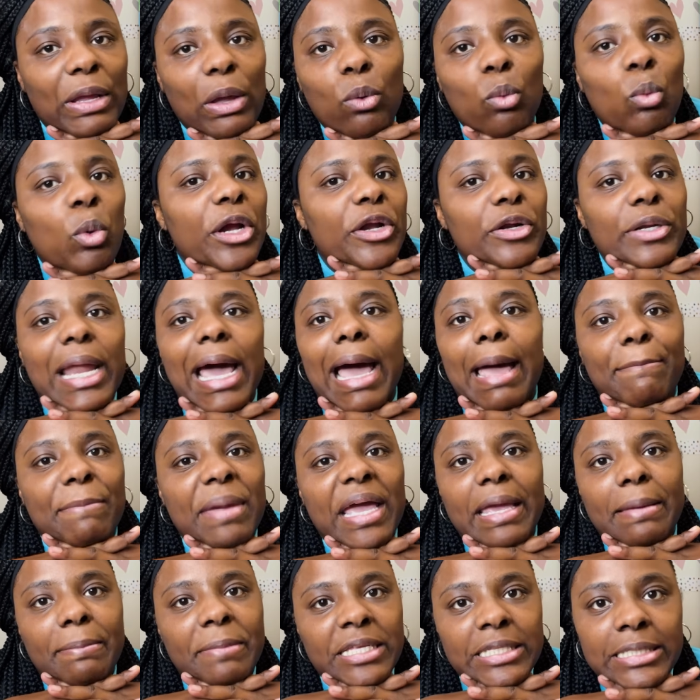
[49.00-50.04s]
we're not
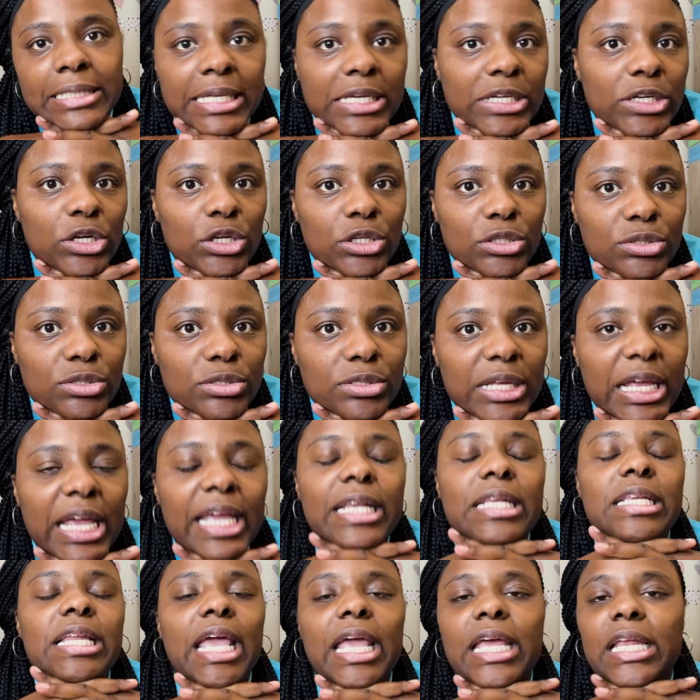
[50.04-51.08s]
babysitters,
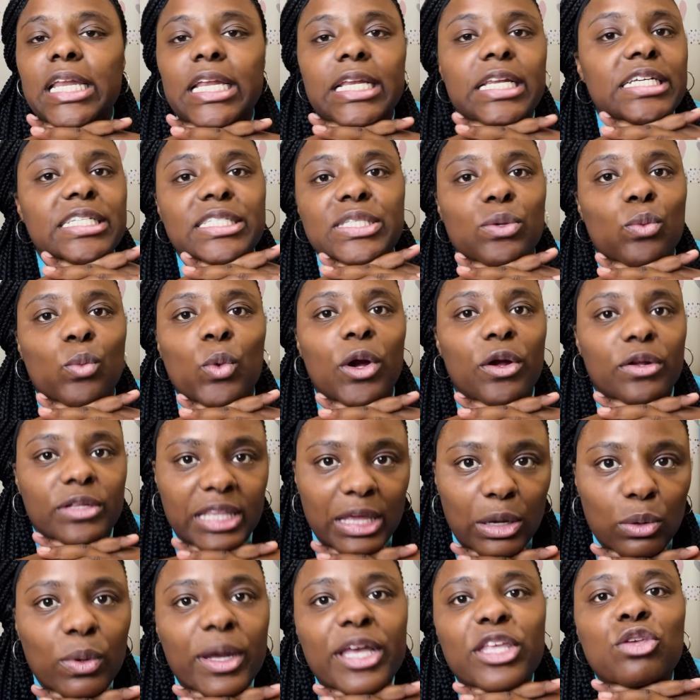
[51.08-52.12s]
and it doesn't work
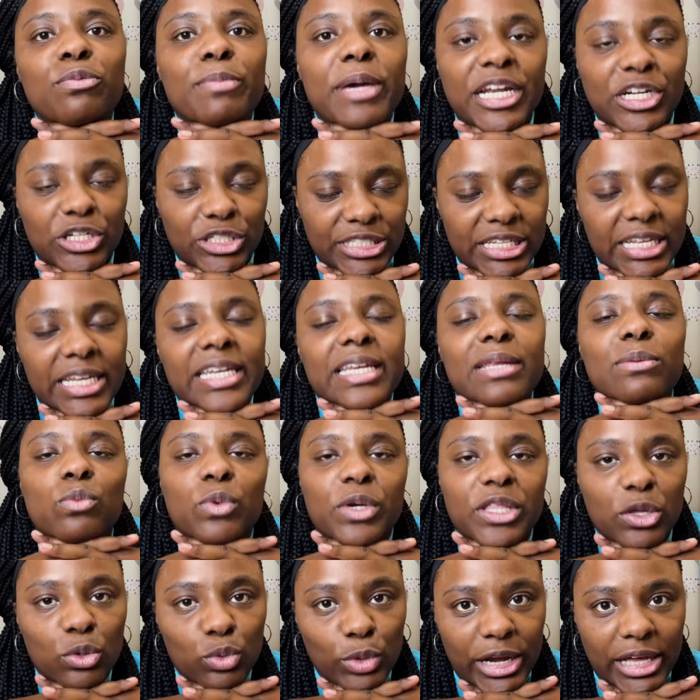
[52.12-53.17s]
that way. You better send them
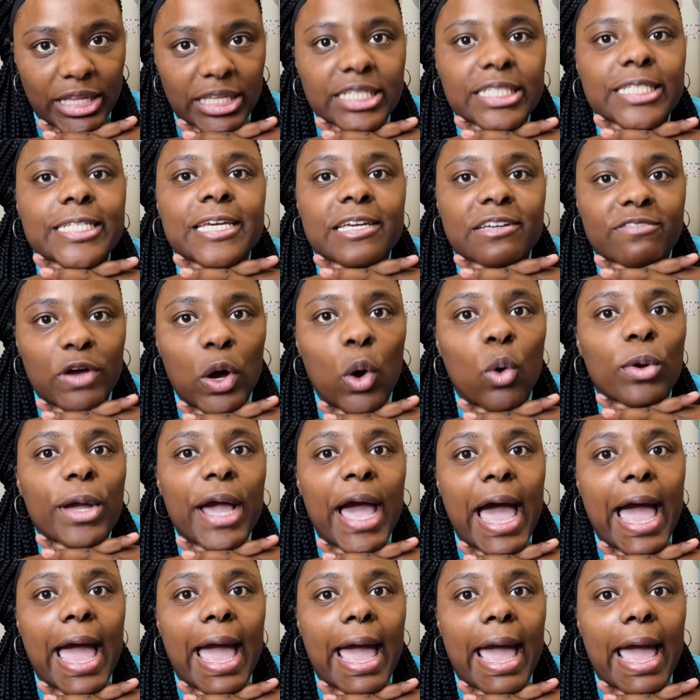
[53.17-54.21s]
with a relative,
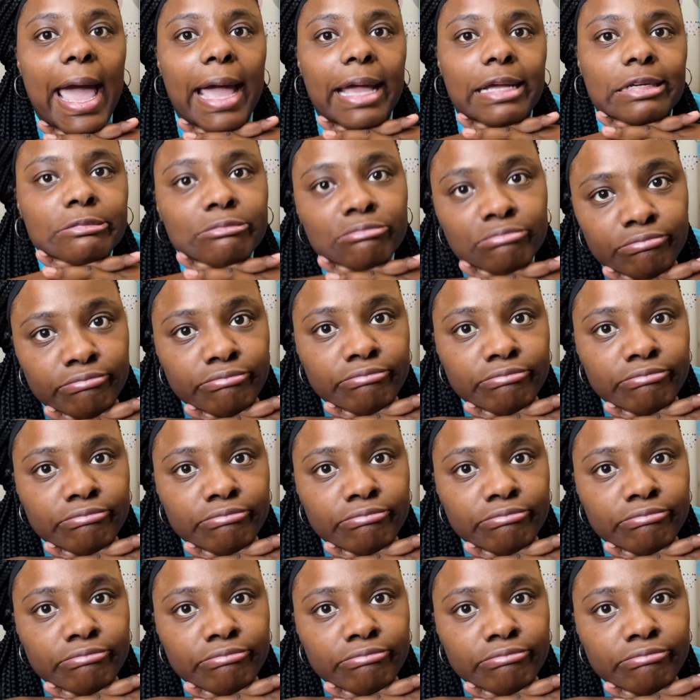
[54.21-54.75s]
okay?